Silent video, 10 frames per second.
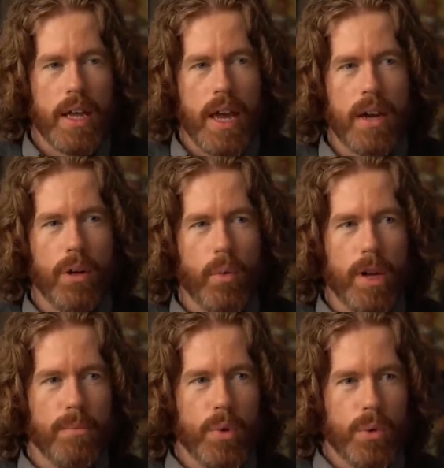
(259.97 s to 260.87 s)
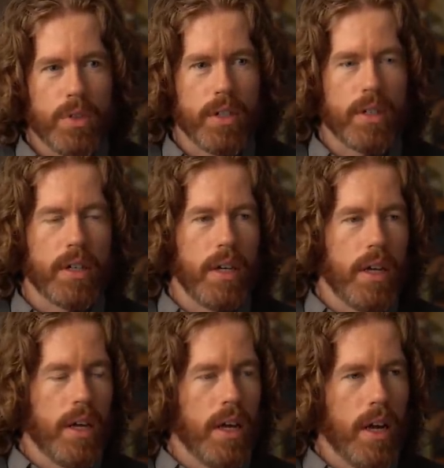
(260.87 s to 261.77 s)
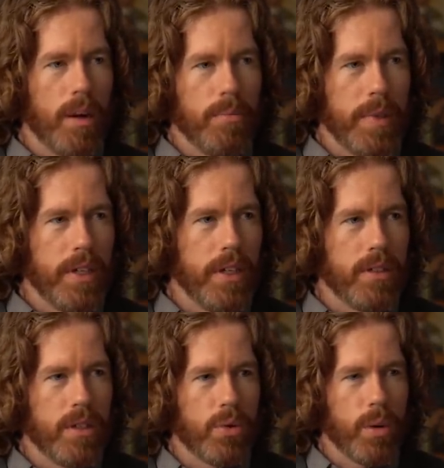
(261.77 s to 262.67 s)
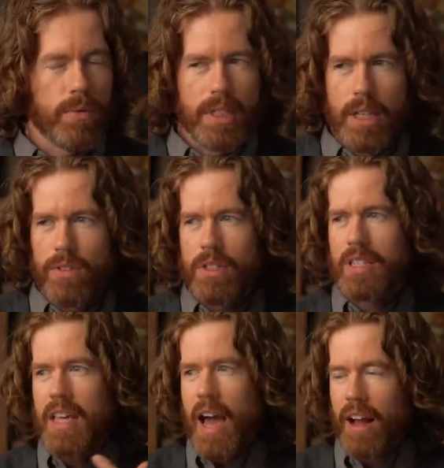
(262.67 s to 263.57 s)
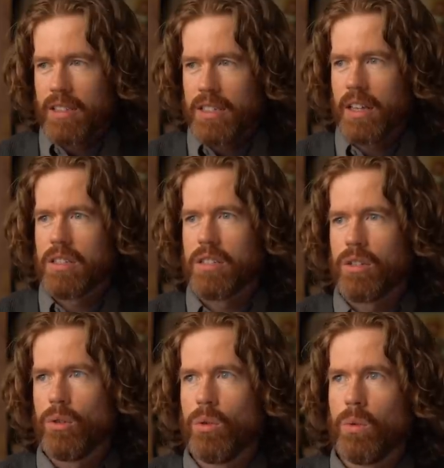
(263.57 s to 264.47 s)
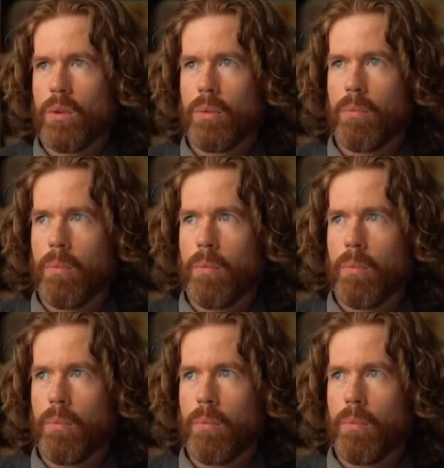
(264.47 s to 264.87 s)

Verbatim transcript: And in a way, music um, it, it it sort of gives us access to